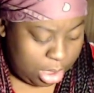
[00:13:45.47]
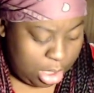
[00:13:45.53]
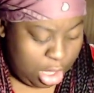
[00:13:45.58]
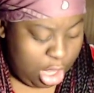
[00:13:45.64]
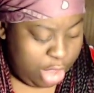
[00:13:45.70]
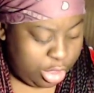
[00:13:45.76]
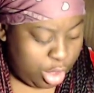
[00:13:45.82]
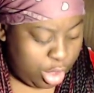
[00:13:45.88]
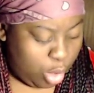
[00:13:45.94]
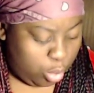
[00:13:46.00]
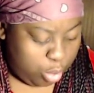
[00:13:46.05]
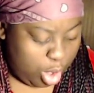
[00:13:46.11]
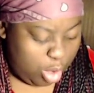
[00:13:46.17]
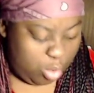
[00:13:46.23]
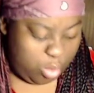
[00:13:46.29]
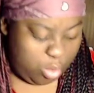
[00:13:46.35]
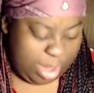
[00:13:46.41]
The rook
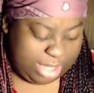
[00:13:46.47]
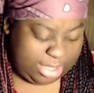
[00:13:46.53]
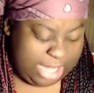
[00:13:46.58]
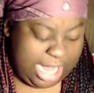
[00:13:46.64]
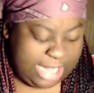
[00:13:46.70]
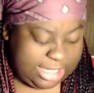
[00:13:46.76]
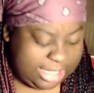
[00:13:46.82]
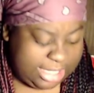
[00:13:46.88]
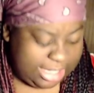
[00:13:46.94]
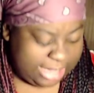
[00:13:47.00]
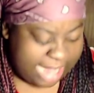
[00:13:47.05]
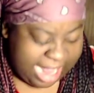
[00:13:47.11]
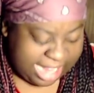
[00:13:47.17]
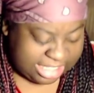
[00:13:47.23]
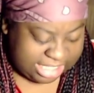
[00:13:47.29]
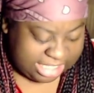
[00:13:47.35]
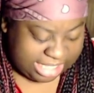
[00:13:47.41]
was
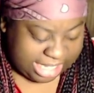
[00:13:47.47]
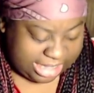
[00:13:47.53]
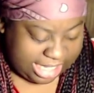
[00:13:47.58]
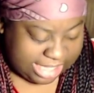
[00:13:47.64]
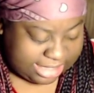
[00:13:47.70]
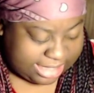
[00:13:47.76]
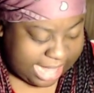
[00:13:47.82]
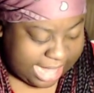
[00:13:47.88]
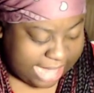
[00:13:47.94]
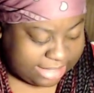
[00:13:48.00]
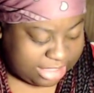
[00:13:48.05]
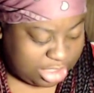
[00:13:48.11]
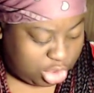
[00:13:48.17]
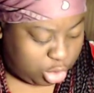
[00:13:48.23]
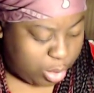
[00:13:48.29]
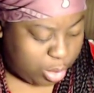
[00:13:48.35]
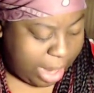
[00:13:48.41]
slashing at the assassins
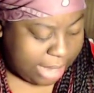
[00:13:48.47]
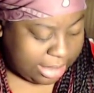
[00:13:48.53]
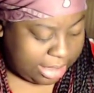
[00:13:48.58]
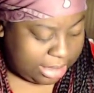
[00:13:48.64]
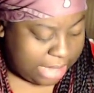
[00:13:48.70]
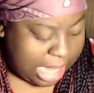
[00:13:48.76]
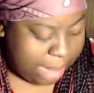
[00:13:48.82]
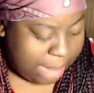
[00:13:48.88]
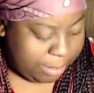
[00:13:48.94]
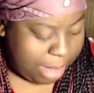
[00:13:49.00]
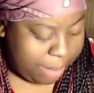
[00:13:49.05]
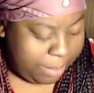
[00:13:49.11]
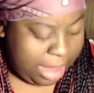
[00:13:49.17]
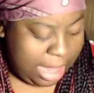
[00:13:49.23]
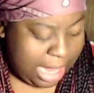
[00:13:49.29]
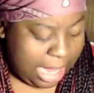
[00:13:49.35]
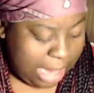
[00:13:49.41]
trying to climb up
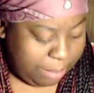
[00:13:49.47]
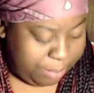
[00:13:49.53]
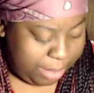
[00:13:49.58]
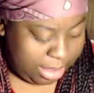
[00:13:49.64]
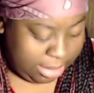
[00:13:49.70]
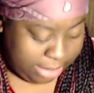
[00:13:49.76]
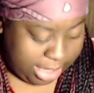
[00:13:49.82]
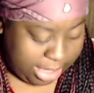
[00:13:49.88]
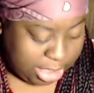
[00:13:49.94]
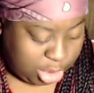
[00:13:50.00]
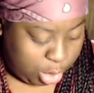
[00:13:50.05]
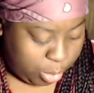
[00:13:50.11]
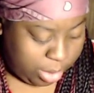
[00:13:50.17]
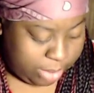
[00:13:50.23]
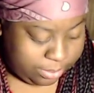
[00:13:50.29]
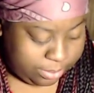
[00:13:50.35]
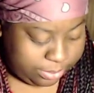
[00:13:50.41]
and put an end to him.
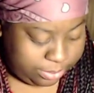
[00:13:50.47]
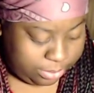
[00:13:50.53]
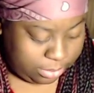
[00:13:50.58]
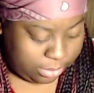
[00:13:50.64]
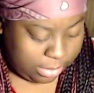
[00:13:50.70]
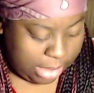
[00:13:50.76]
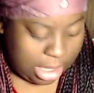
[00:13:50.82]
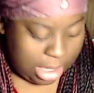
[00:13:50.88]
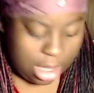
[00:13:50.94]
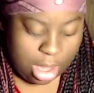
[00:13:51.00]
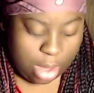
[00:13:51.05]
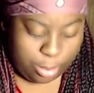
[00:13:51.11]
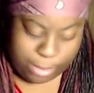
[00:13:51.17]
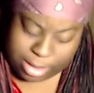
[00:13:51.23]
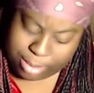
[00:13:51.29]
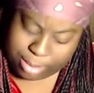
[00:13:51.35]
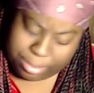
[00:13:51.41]

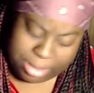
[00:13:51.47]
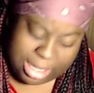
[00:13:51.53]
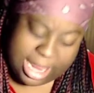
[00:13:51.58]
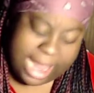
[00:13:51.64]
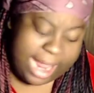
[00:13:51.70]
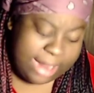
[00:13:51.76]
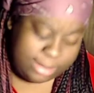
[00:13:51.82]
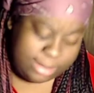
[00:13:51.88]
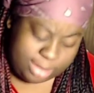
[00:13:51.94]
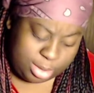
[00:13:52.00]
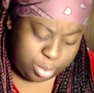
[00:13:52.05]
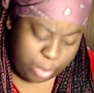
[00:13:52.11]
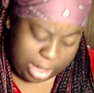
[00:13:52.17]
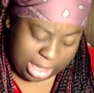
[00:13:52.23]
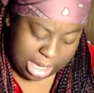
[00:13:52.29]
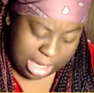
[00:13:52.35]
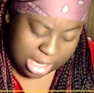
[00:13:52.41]
With blade
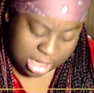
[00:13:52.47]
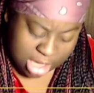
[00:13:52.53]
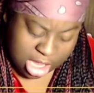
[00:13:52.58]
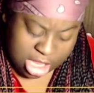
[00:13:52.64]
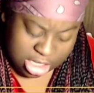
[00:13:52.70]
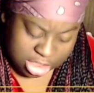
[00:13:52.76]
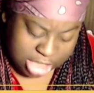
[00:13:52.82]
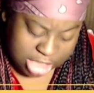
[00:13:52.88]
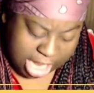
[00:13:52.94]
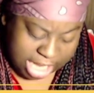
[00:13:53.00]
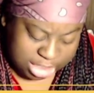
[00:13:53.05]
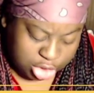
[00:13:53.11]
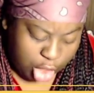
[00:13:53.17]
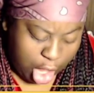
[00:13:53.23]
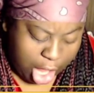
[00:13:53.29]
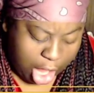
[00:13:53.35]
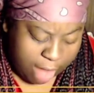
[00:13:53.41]
swinging, Dodge
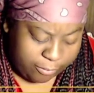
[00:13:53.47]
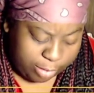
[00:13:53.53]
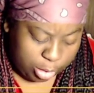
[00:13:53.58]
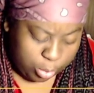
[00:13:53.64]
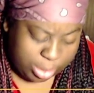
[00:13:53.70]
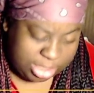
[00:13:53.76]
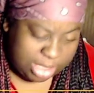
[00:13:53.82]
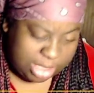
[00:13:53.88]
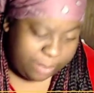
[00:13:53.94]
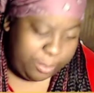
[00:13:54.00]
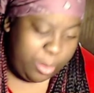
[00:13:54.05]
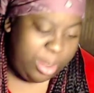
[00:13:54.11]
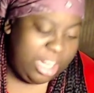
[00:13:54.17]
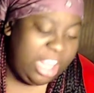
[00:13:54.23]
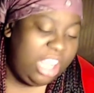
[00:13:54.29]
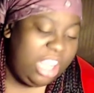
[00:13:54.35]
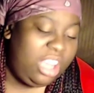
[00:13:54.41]
offered what support he
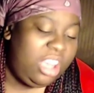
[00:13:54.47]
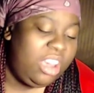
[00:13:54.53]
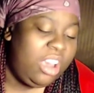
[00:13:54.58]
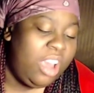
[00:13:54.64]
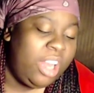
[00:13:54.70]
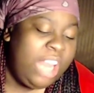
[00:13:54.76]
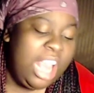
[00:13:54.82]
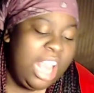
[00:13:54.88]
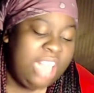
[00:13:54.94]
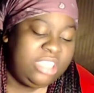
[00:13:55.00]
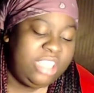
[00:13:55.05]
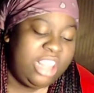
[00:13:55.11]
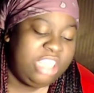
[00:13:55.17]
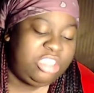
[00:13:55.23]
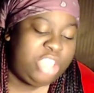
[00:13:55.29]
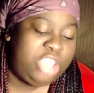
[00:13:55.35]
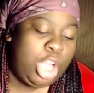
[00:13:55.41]
could to the
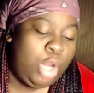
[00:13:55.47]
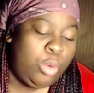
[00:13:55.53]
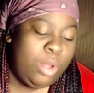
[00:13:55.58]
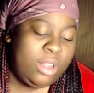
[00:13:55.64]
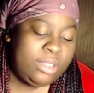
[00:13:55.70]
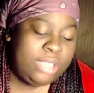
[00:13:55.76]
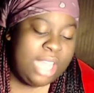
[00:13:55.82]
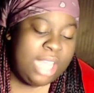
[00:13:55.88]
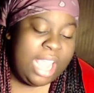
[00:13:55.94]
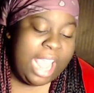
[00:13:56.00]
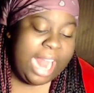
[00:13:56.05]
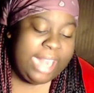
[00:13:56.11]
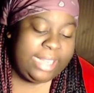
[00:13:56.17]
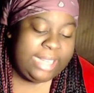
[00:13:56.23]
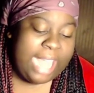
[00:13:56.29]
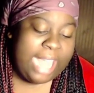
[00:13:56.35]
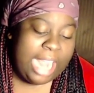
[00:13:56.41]
generals and
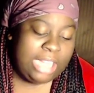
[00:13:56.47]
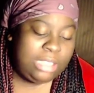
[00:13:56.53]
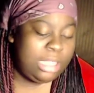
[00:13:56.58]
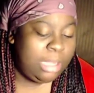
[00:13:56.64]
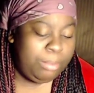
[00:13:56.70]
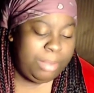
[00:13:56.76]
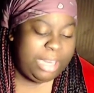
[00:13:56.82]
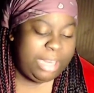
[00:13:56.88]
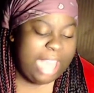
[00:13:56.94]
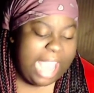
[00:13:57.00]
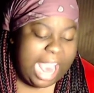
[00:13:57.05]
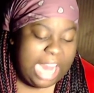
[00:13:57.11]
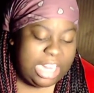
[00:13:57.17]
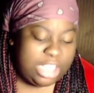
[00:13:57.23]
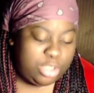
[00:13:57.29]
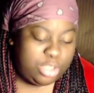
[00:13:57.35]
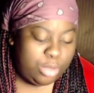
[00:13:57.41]
knight, but Alice
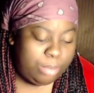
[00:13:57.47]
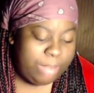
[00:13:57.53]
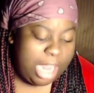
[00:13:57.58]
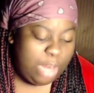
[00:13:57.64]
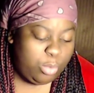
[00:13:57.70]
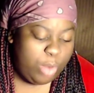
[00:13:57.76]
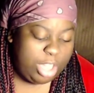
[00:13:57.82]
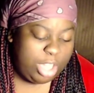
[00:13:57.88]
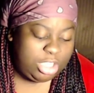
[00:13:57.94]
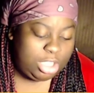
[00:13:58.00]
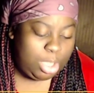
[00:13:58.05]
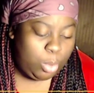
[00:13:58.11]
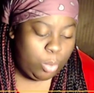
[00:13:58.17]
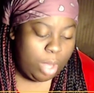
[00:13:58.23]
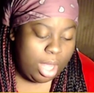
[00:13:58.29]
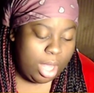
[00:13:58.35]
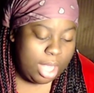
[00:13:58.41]
remained where she
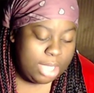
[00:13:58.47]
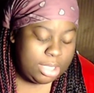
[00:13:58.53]
was,